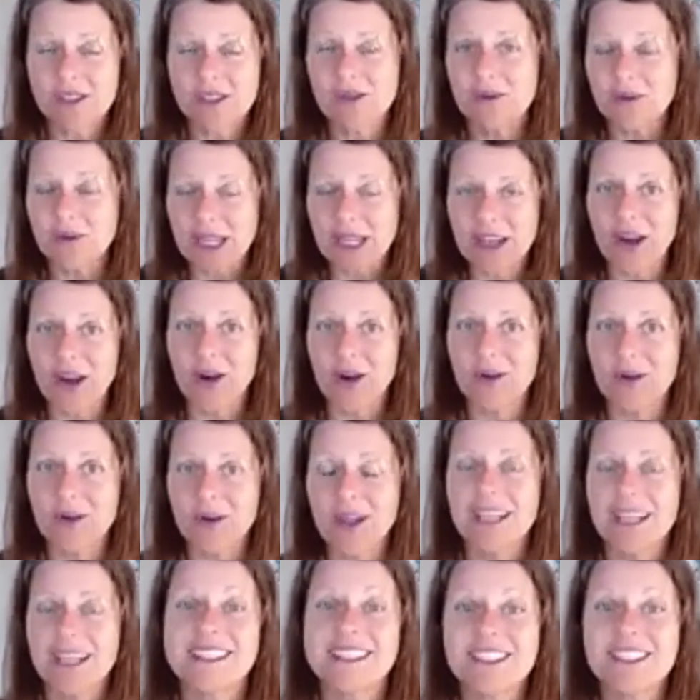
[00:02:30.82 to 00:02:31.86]
we know
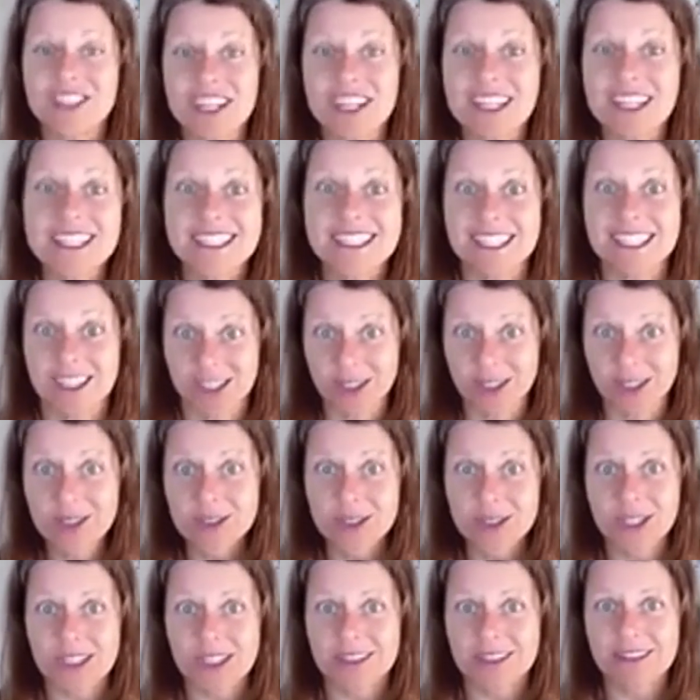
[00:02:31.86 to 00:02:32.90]
is just an
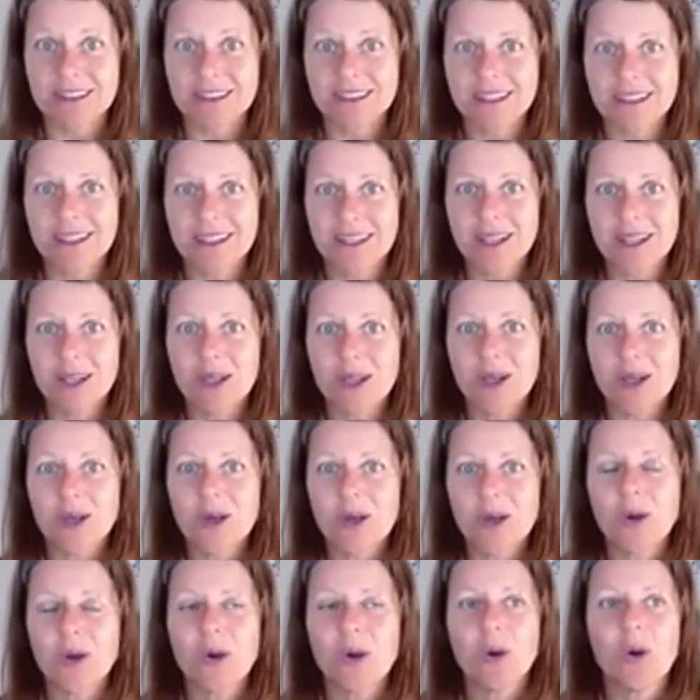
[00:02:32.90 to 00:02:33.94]
illusion,
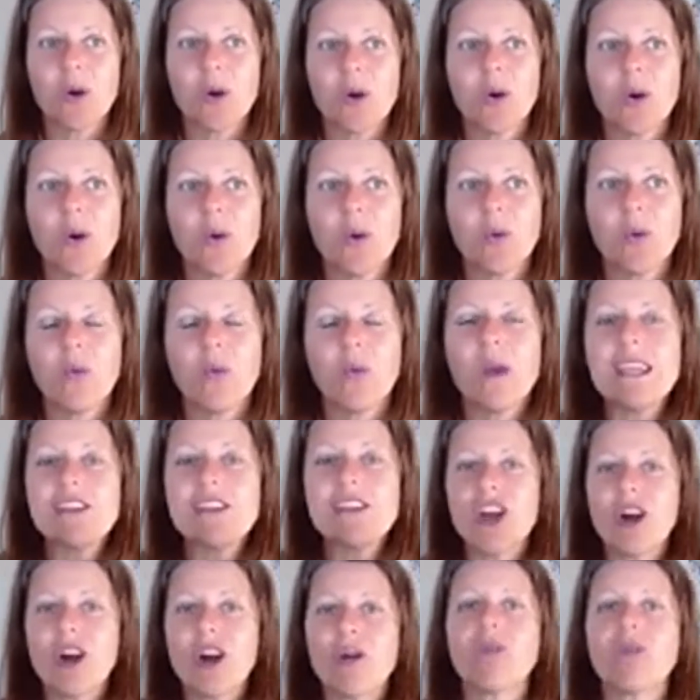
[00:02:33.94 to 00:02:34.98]
we
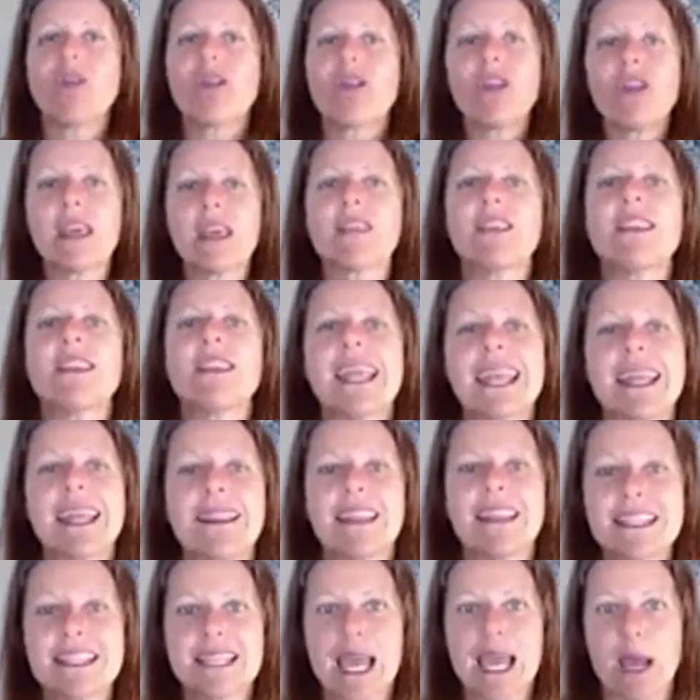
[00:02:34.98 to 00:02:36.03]
don't think that
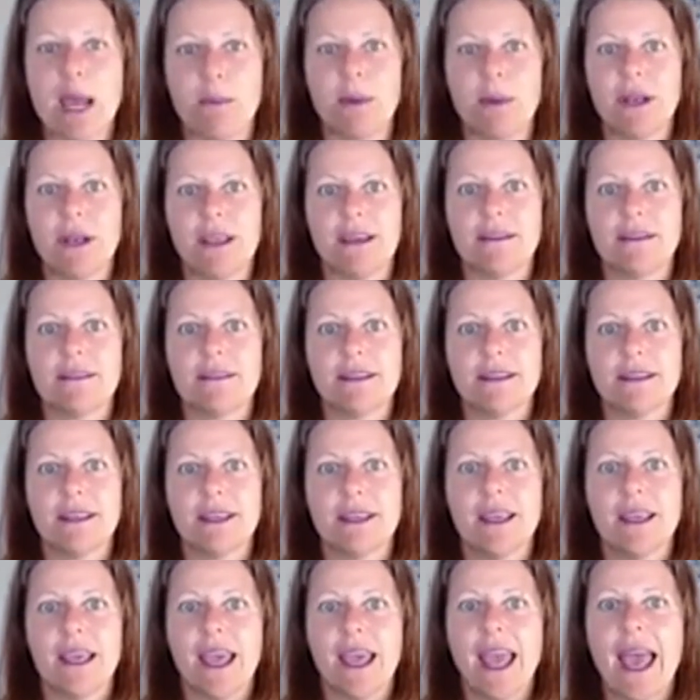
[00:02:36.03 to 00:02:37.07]
anything's happening.
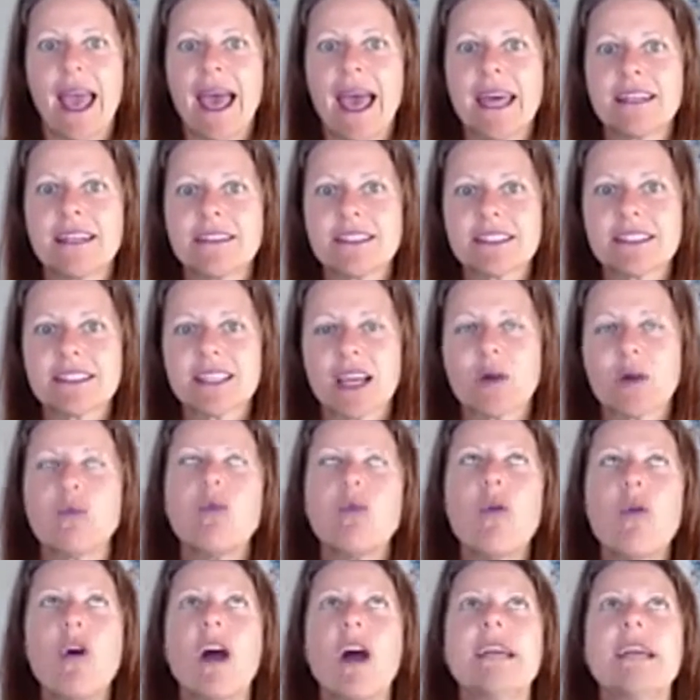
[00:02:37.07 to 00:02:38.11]
And it's like,
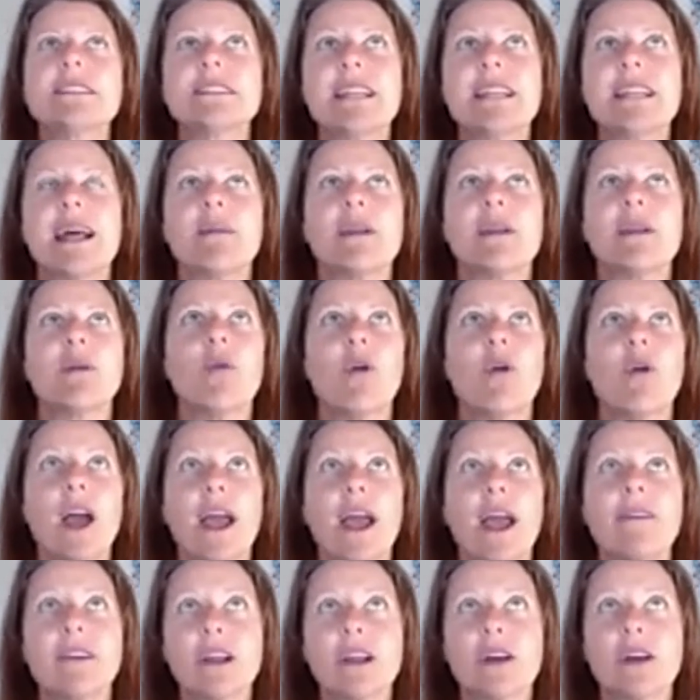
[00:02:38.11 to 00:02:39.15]
why isn't it happening? Why
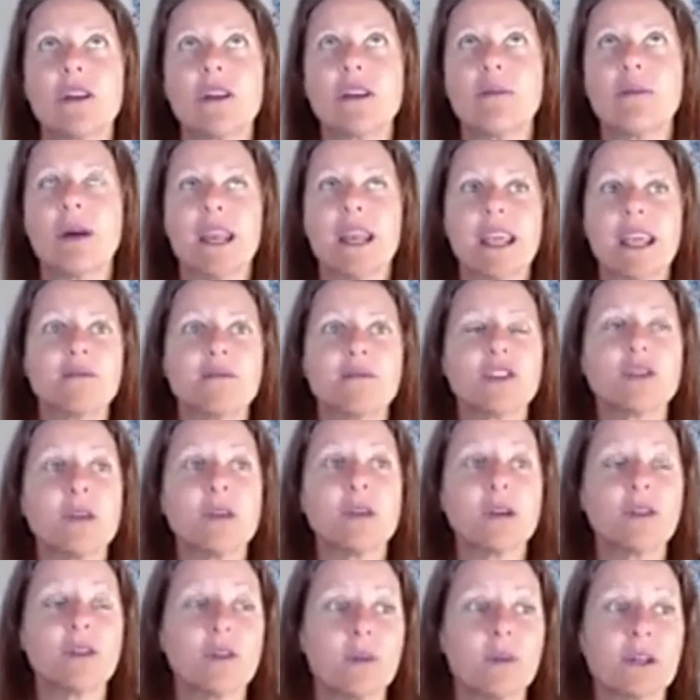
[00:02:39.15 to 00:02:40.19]
haven't I got the money? I'm
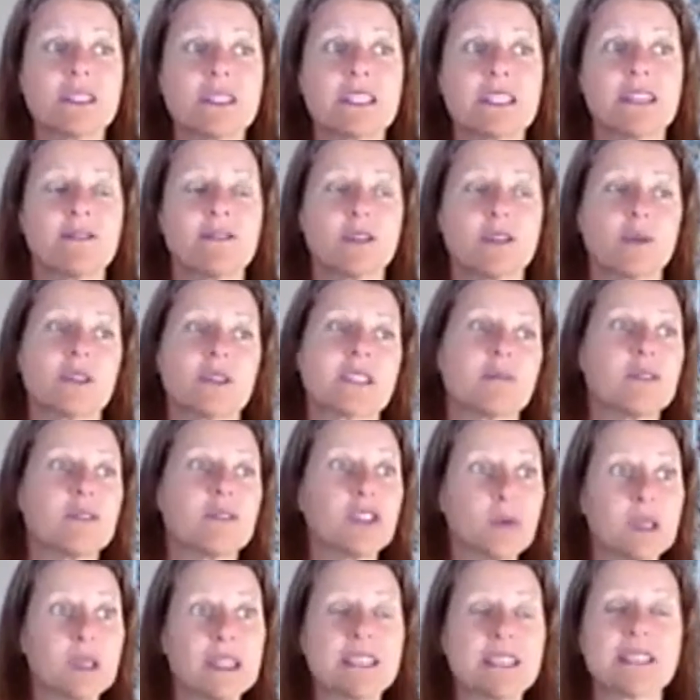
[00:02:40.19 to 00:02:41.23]
doing all the positive thoughts. I'm
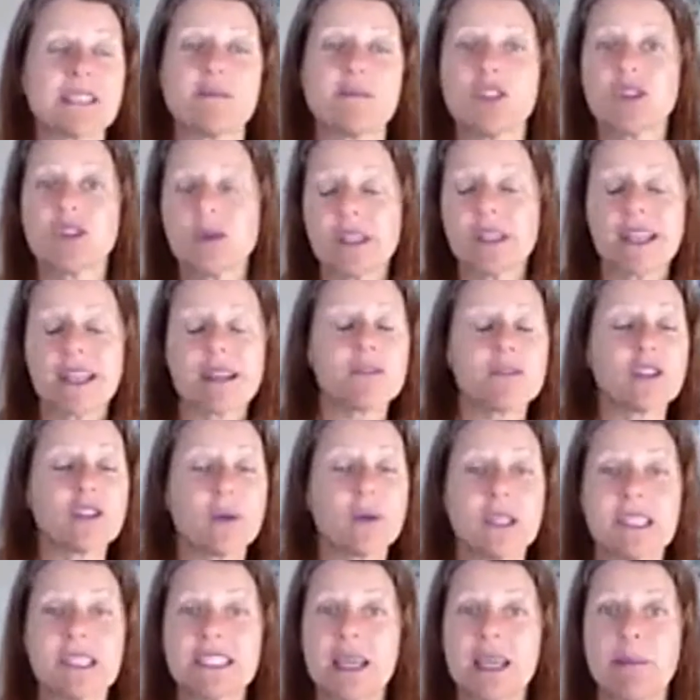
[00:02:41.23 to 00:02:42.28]
doing this, I'm doing that, I'm
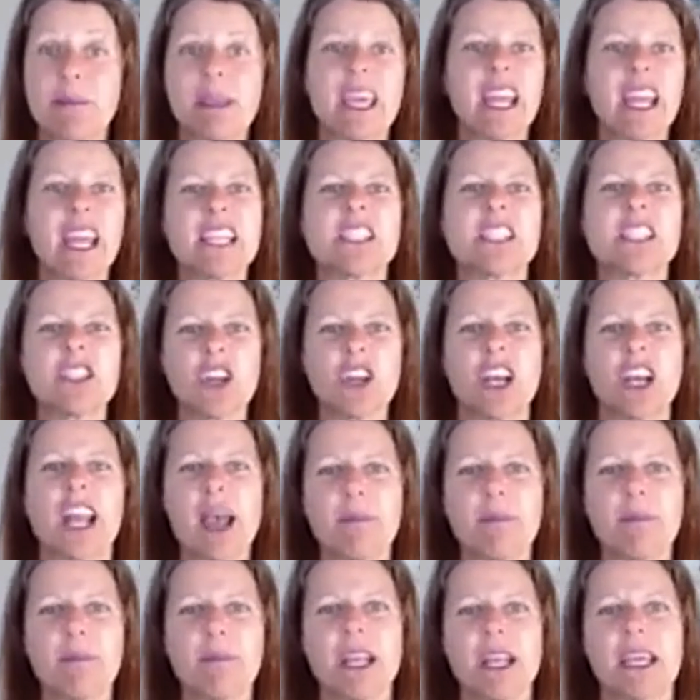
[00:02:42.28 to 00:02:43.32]
doing the tapping, and it's not
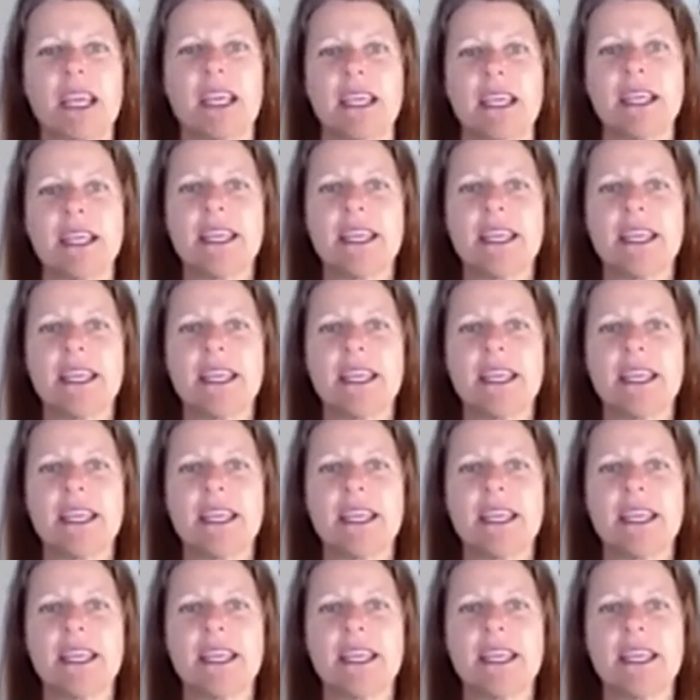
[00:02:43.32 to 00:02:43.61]
happening.